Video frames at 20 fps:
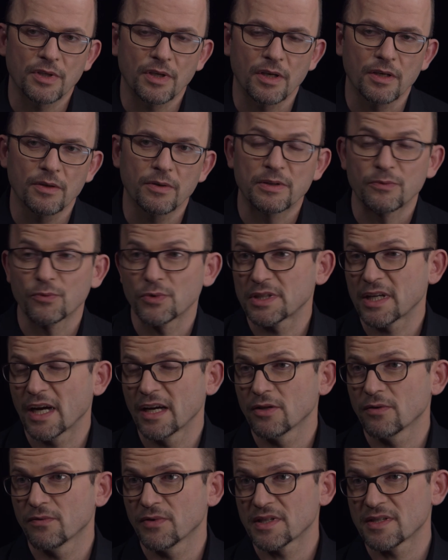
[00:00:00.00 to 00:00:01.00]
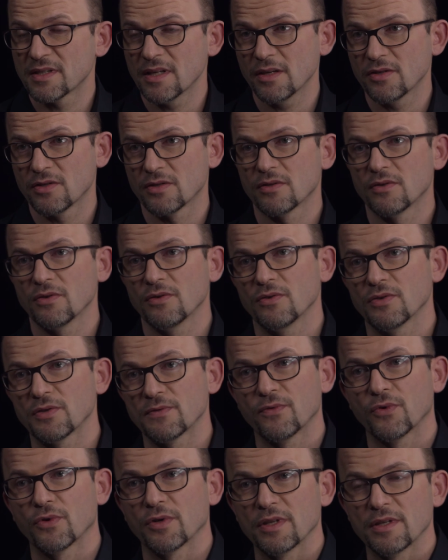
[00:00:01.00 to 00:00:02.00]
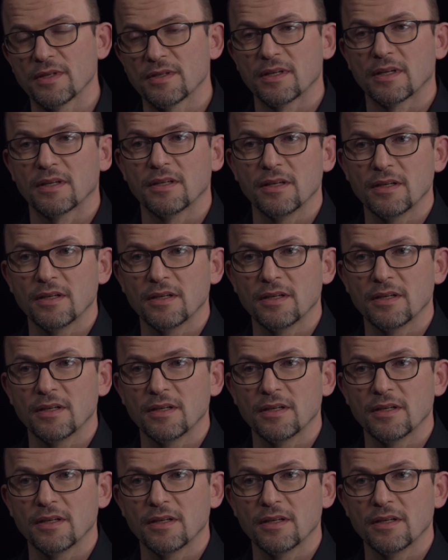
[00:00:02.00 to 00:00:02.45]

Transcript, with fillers: Okay, and what kind of extension do you use for these